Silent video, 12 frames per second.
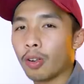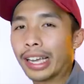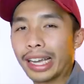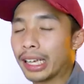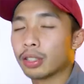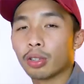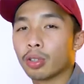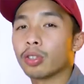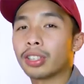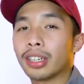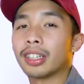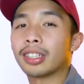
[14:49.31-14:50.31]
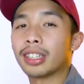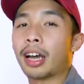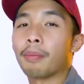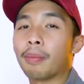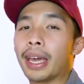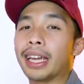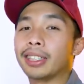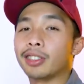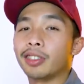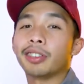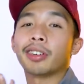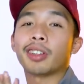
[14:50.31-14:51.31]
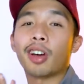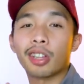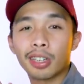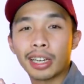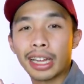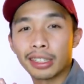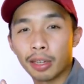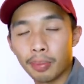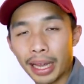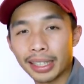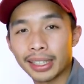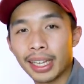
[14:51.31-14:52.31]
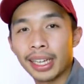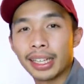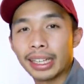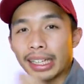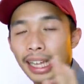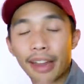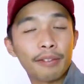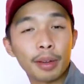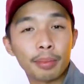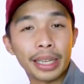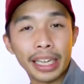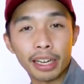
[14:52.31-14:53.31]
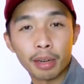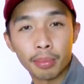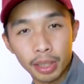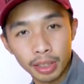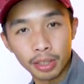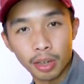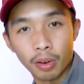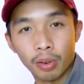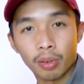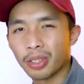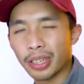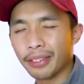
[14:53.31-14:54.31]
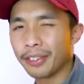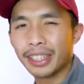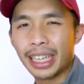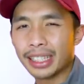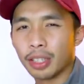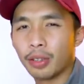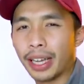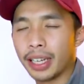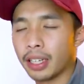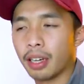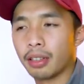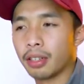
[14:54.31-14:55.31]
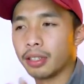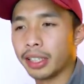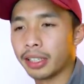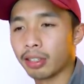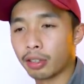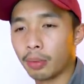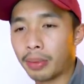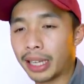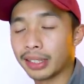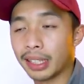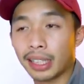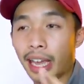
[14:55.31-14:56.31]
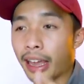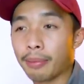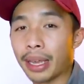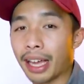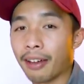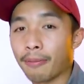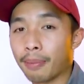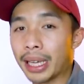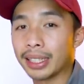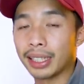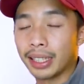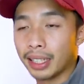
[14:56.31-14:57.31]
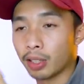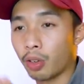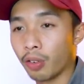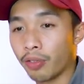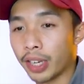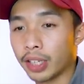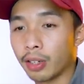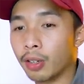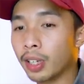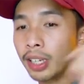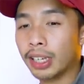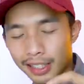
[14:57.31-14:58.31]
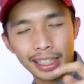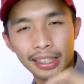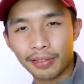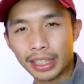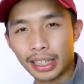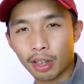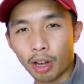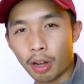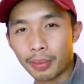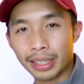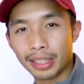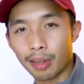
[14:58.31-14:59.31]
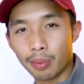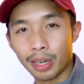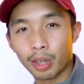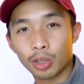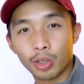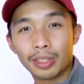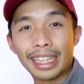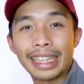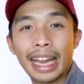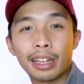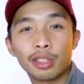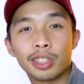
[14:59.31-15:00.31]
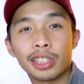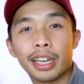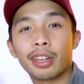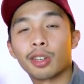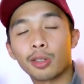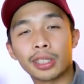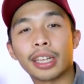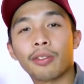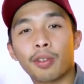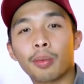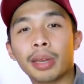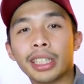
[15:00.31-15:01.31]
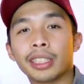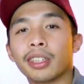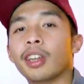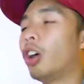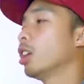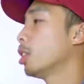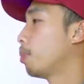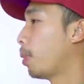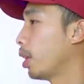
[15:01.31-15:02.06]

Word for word: Okay guys, so those are the top 8 secret AutoCAD commands that every beginner must know. So if you guys know any other secret commands that I may have missed in this whole video, just leave it in a comment down below so that I could share those information on the